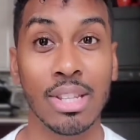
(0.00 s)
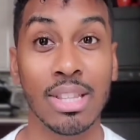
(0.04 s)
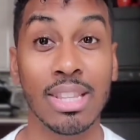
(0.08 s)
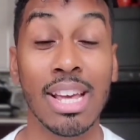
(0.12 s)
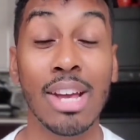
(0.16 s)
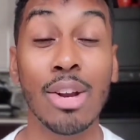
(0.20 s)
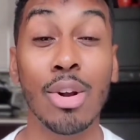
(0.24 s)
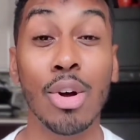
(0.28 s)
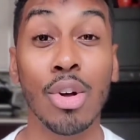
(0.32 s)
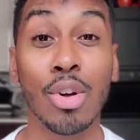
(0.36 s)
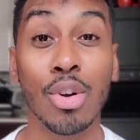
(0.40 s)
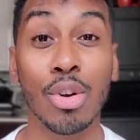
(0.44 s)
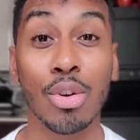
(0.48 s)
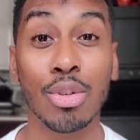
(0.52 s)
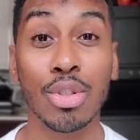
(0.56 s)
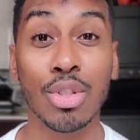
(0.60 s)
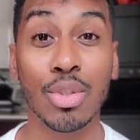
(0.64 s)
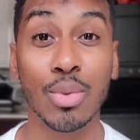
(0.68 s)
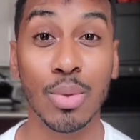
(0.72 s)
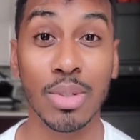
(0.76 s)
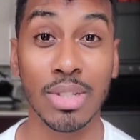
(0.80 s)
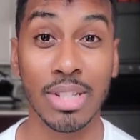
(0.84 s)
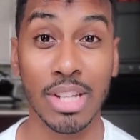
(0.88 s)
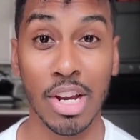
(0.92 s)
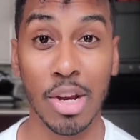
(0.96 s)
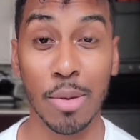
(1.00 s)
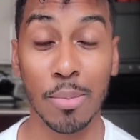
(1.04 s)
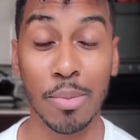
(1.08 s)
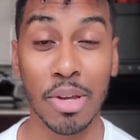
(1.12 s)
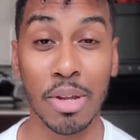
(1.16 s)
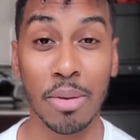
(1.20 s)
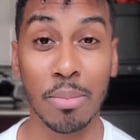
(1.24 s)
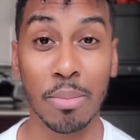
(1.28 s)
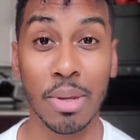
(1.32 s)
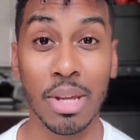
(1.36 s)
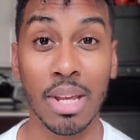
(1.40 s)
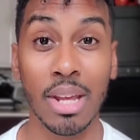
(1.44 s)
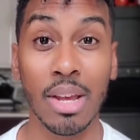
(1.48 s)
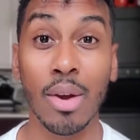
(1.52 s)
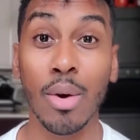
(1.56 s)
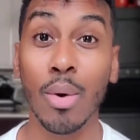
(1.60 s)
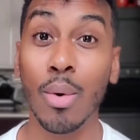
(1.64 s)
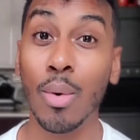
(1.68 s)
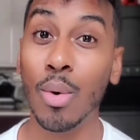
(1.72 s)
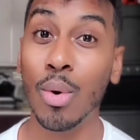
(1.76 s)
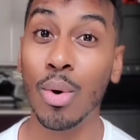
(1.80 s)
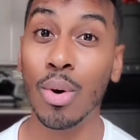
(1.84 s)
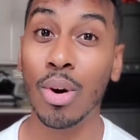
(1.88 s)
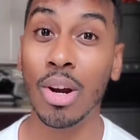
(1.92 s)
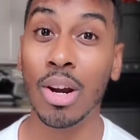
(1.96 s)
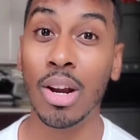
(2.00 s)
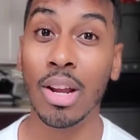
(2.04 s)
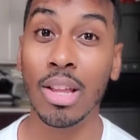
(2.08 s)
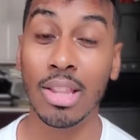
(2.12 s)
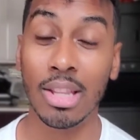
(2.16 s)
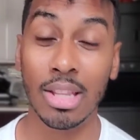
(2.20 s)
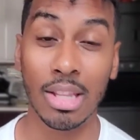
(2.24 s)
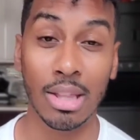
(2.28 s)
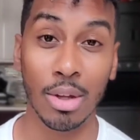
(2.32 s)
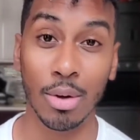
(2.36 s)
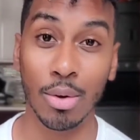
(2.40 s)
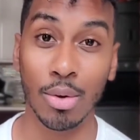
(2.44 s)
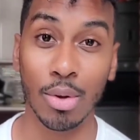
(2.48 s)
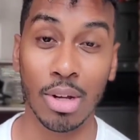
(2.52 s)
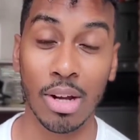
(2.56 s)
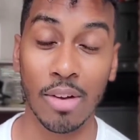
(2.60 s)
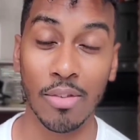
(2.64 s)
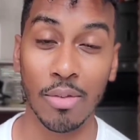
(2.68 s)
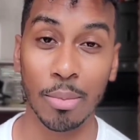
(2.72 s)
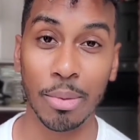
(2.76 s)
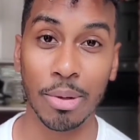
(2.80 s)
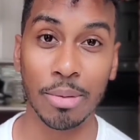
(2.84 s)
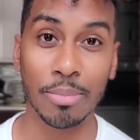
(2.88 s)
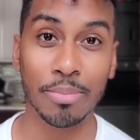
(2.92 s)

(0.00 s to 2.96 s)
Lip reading: That all goes towards Airbnb or the local government.